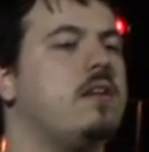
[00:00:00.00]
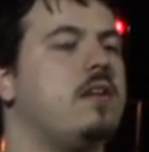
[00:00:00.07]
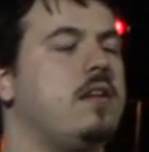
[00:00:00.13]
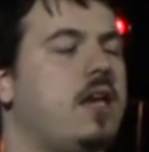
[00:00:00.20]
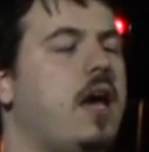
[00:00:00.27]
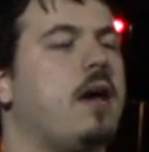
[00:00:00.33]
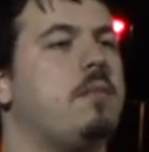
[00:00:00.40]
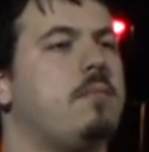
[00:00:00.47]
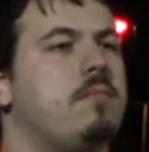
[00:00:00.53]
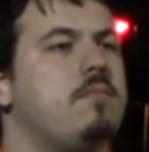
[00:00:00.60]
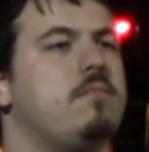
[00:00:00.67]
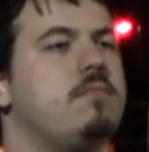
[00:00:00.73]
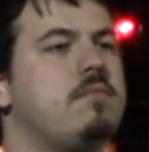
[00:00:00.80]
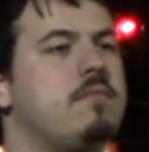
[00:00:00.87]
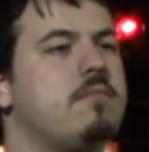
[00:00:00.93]
Yeah,
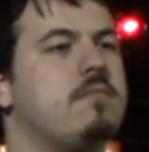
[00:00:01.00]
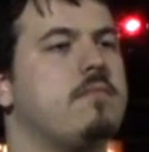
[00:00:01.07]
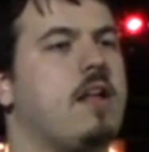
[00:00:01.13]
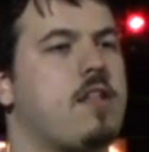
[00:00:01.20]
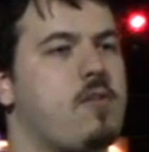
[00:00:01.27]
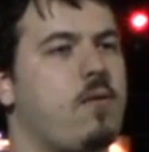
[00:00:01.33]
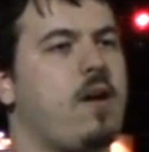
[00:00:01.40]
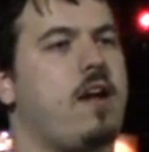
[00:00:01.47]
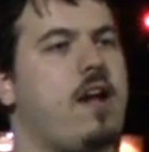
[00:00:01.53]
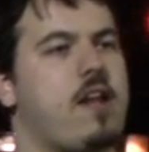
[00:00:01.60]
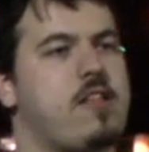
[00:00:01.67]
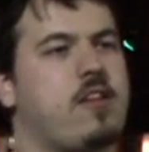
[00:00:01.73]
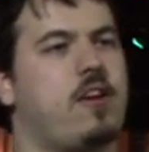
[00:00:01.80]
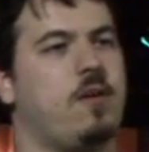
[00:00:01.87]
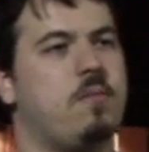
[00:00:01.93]
that's why I
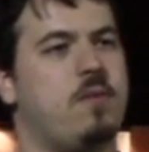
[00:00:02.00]
ask you.